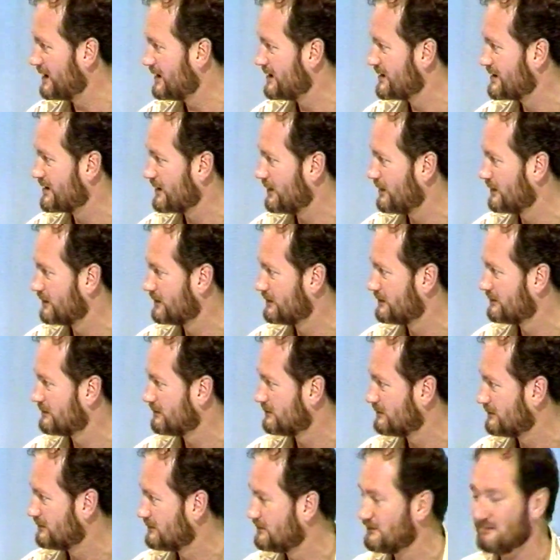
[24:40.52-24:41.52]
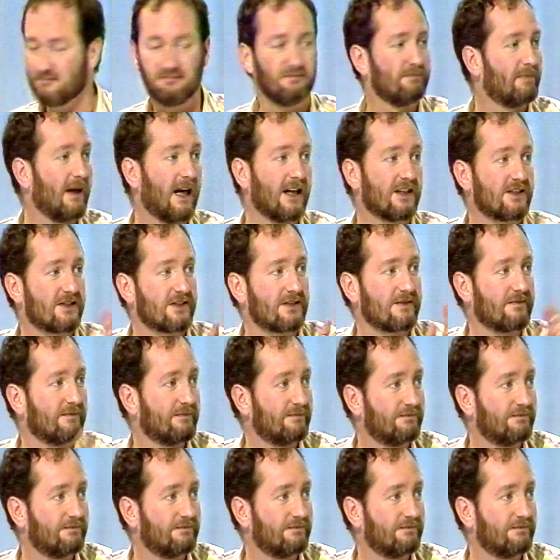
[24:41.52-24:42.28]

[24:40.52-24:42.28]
His Dog. Oh, and a pass.